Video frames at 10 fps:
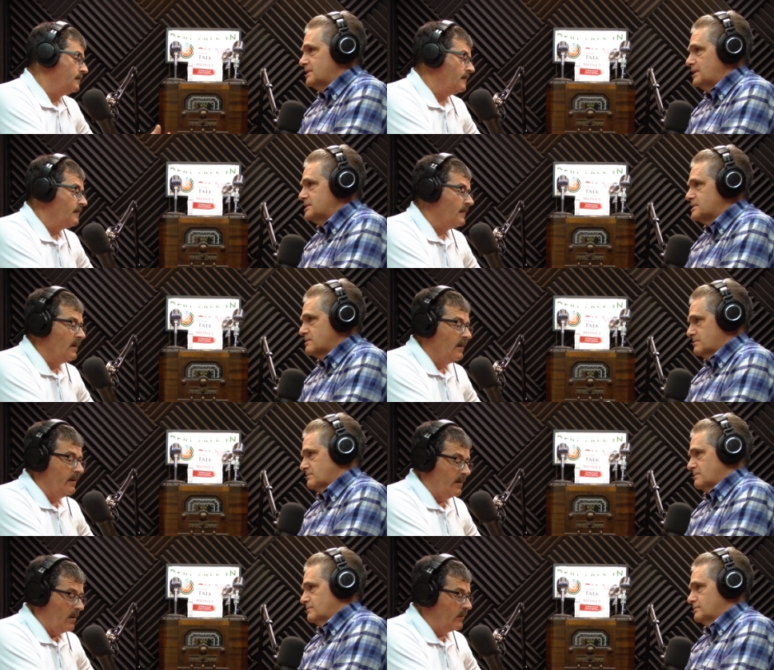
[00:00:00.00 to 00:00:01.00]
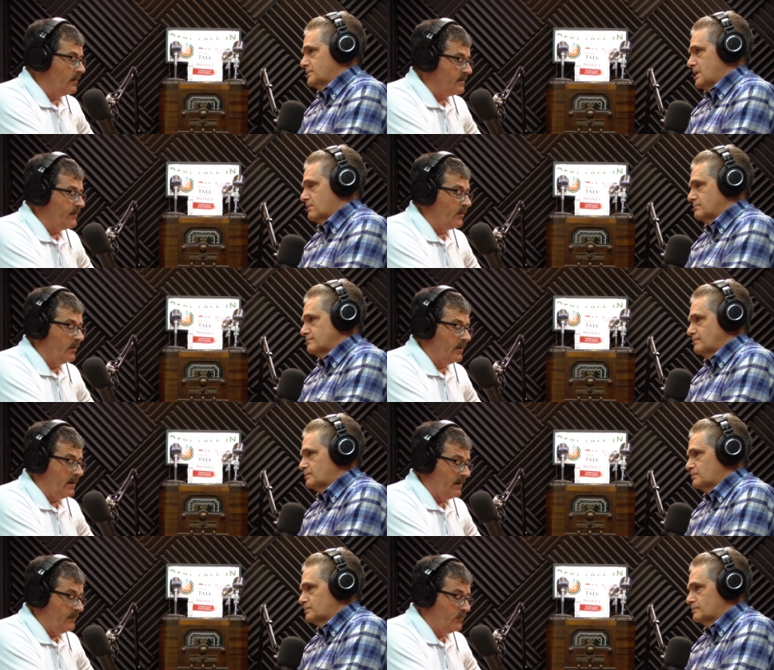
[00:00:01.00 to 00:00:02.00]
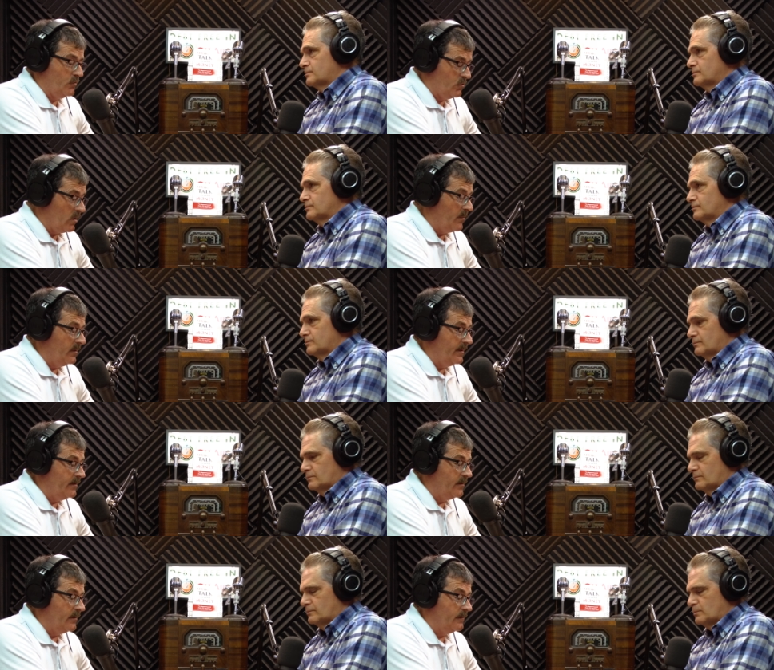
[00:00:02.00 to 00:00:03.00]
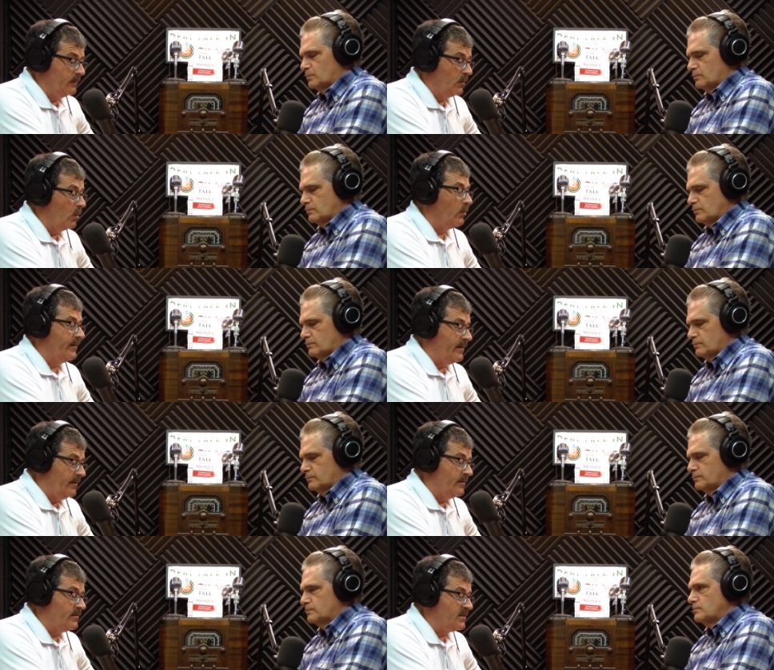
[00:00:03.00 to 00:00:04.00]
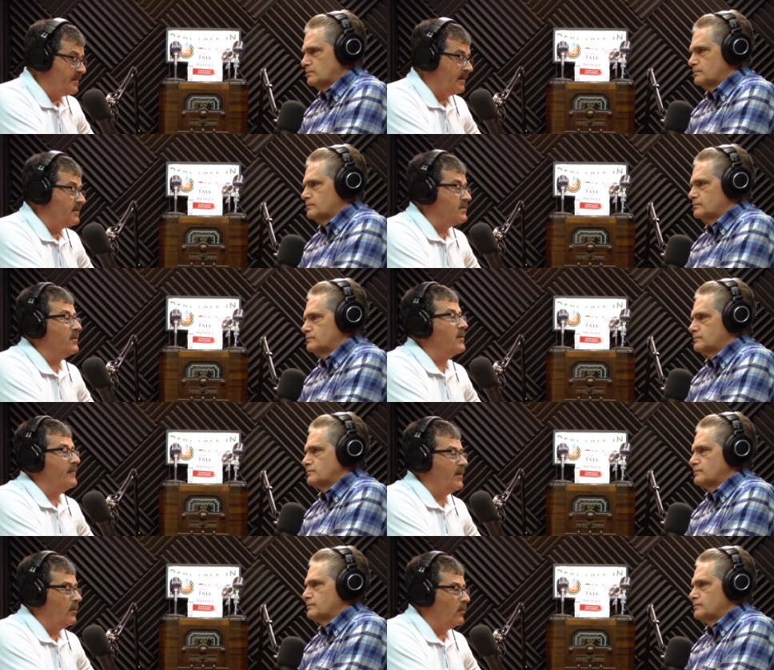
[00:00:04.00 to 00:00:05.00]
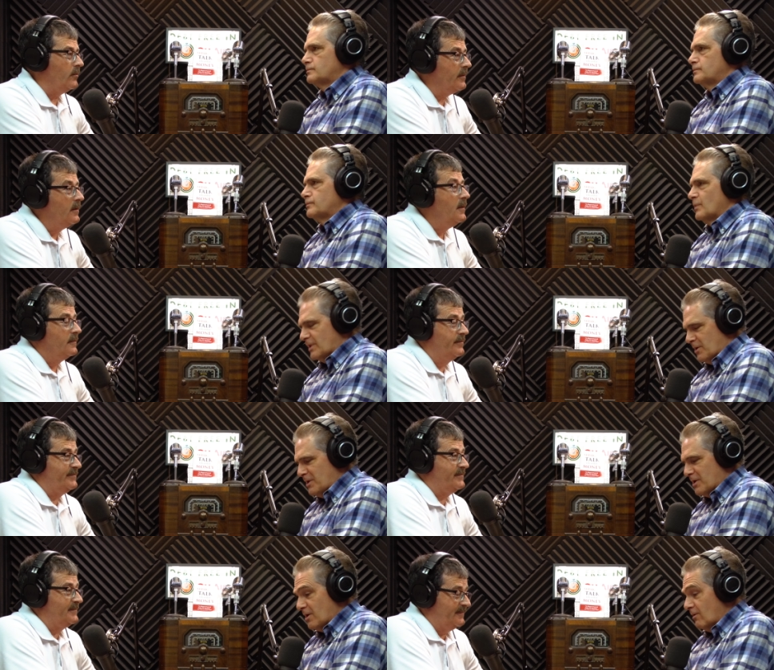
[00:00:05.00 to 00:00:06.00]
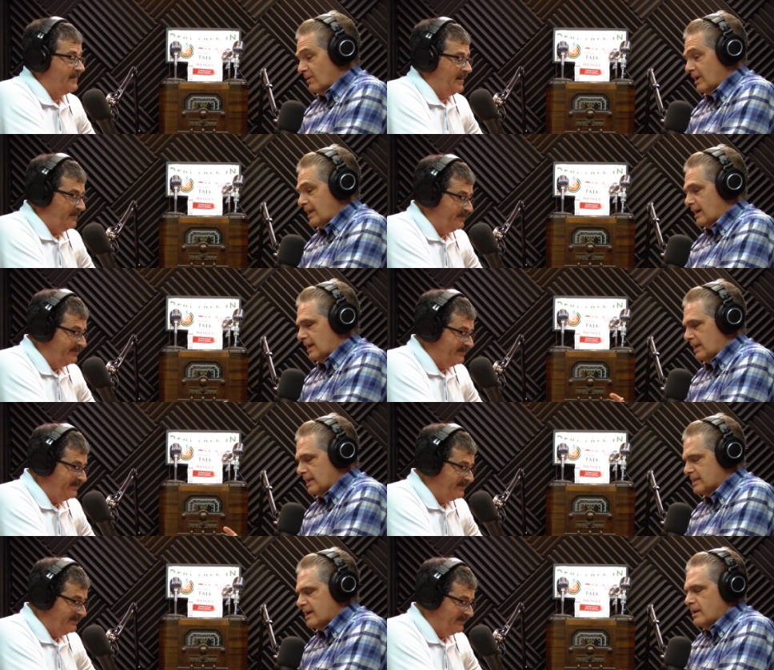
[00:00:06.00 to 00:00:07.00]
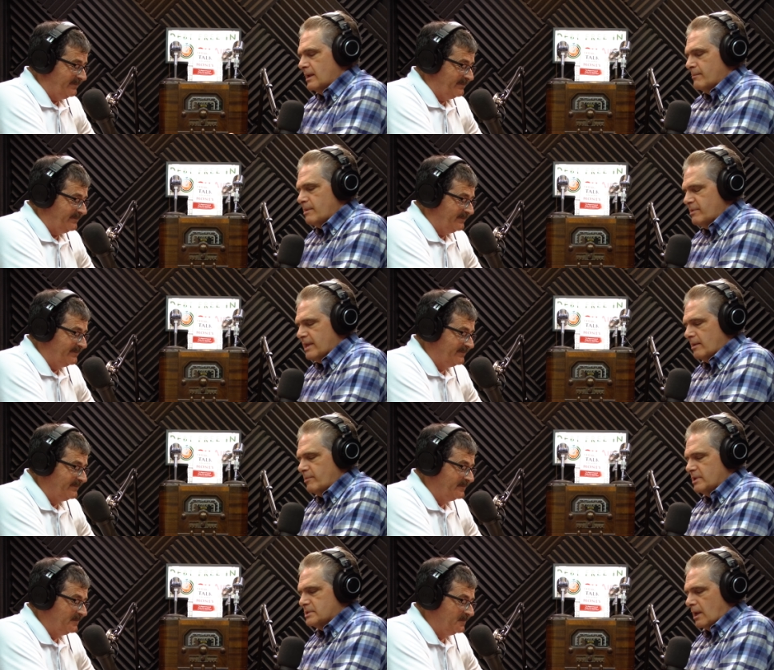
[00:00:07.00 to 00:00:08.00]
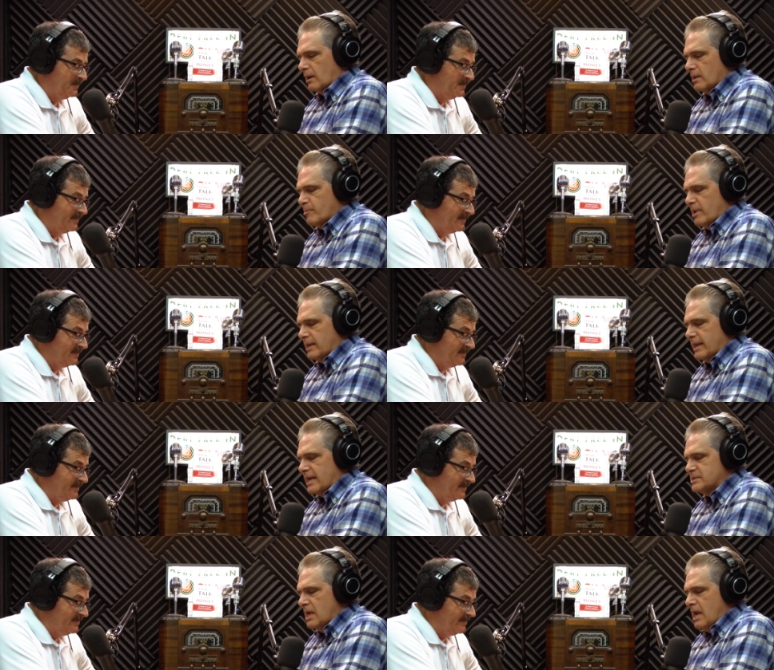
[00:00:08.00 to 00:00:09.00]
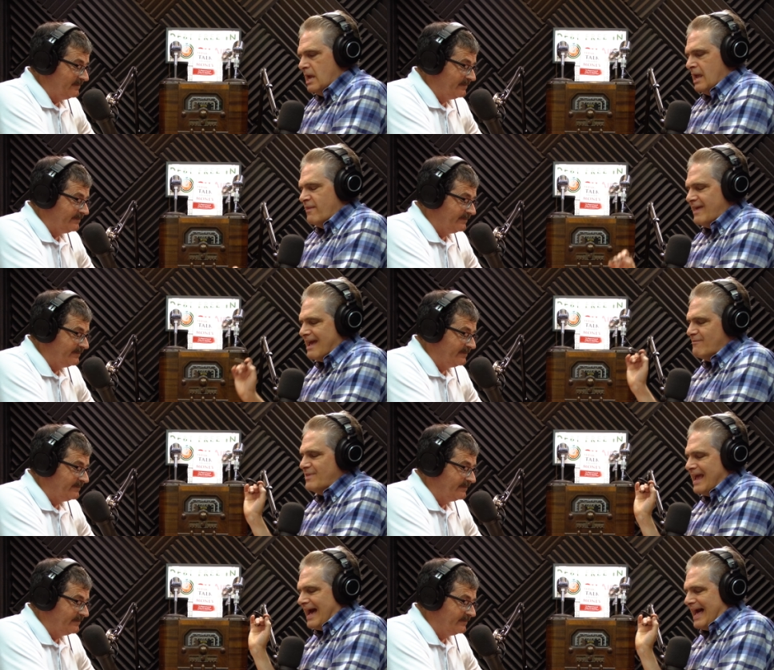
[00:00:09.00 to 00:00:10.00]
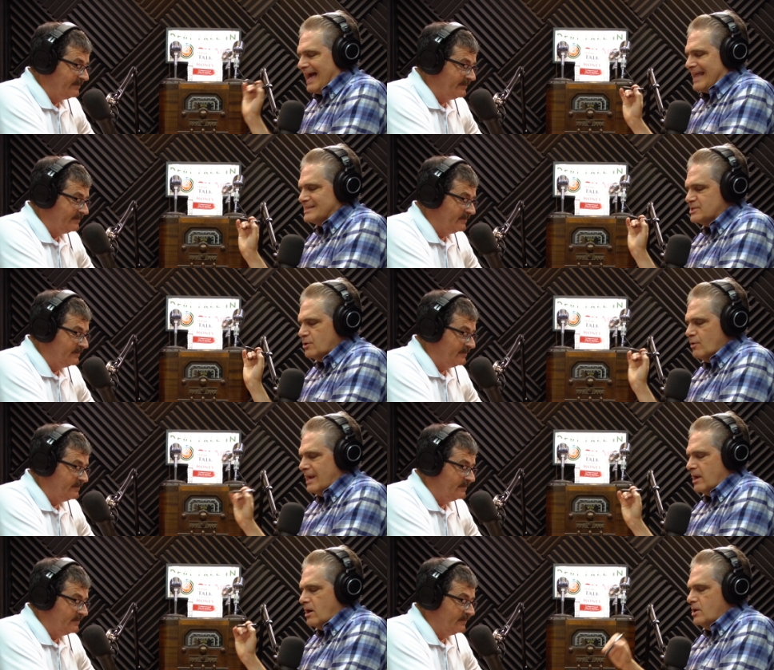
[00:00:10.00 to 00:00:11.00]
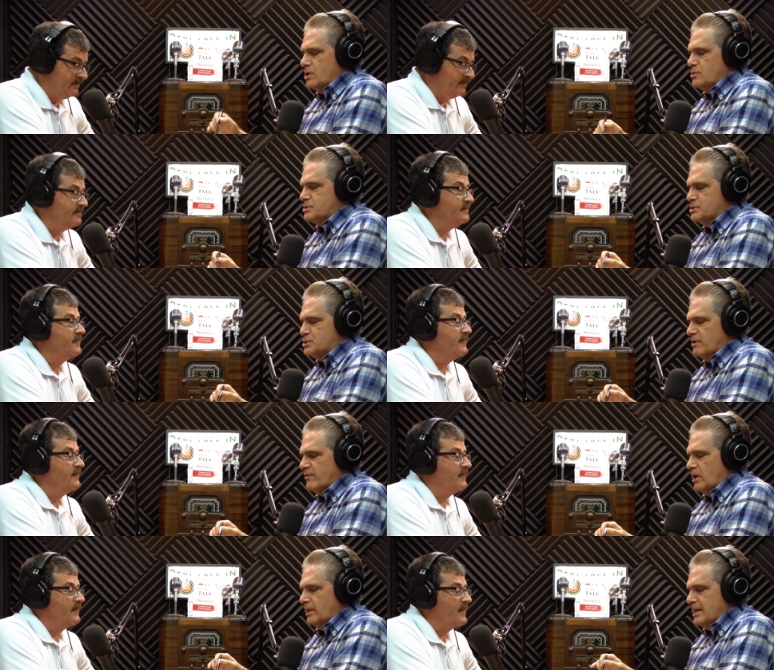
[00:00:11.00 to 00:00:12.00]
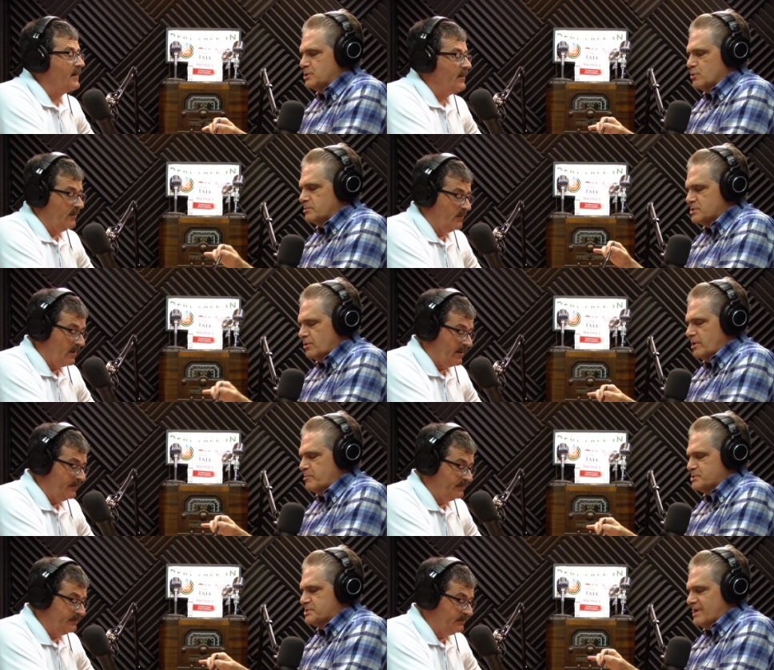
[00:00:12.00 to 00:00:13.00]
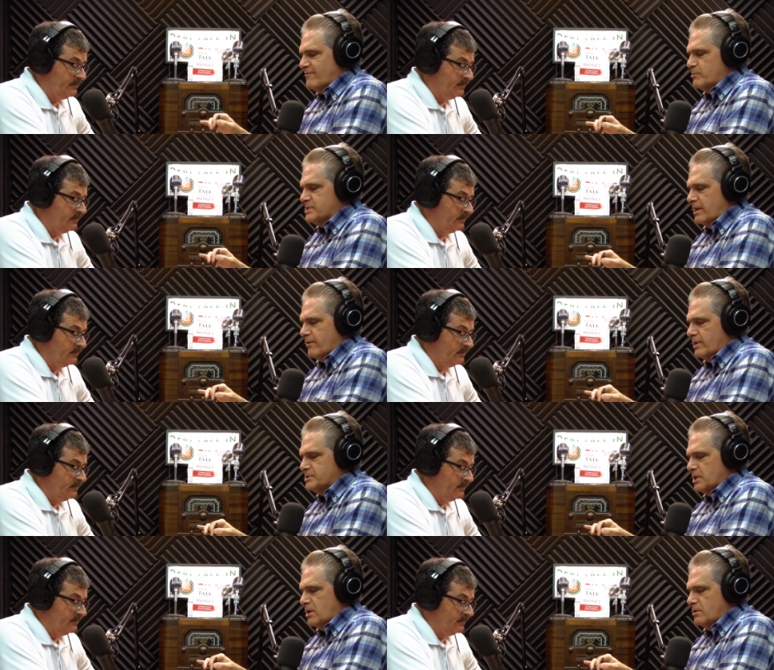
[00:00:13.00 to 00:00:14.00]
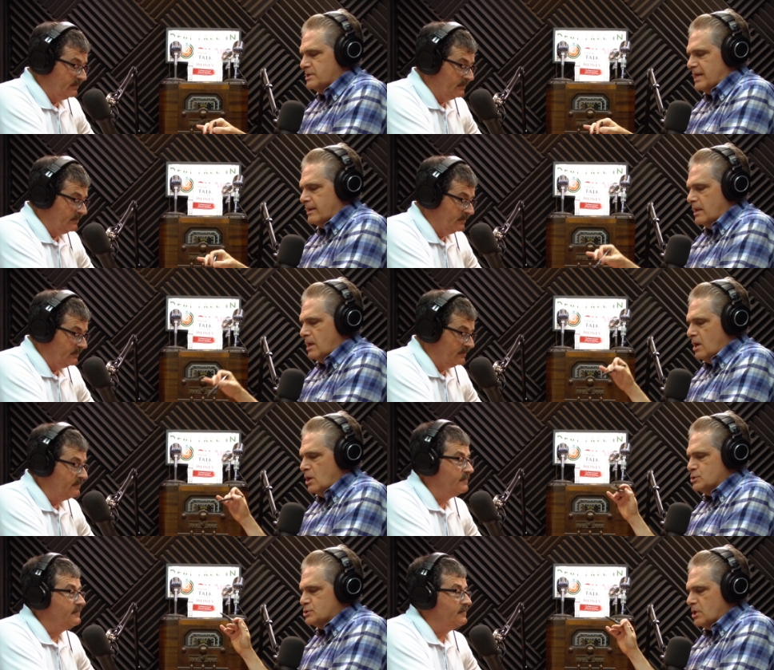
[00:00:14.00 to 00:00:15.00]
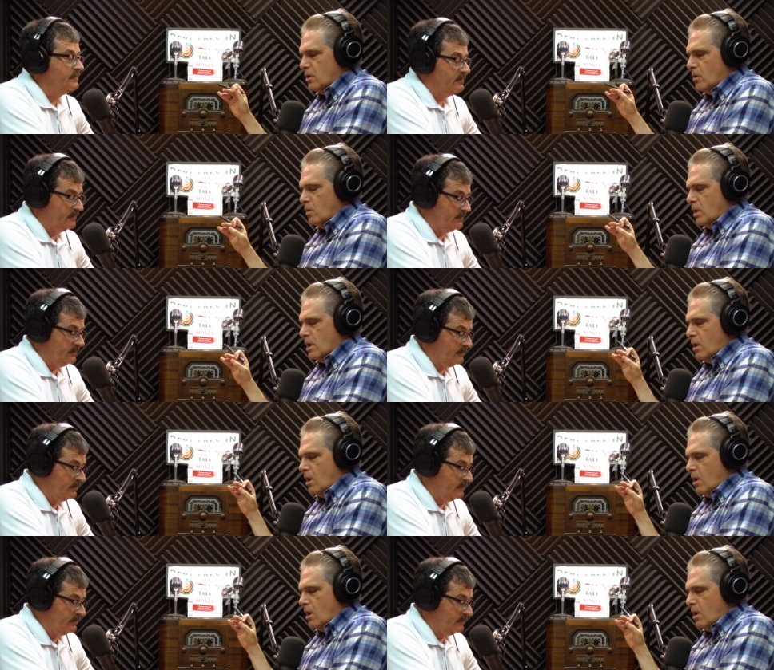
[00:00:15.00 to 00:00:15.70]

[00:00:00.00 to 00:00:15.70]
Speaker 1: in the least?
Speaker 2: No, because
Speaker 1: if you're going to have trouble in your golden years, it's because you don't have any gold. There you go. Hey, I like that. Maybe that'll be the title of the podcast. They have the highest credit card usage of all age groups, 37% of their unsecured debt. So